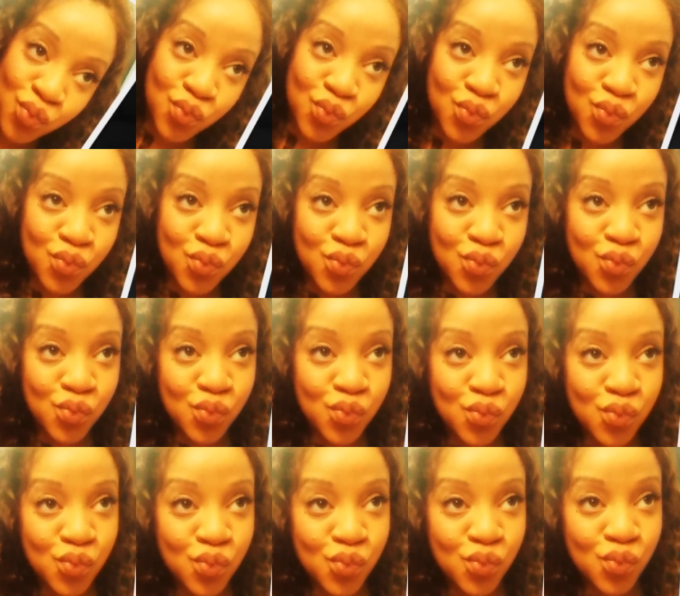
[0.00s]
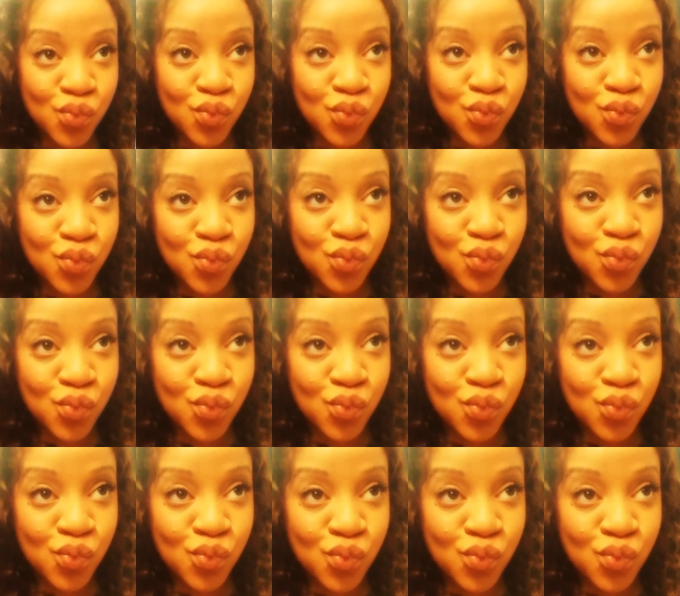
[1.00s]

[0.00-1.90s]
[no speech]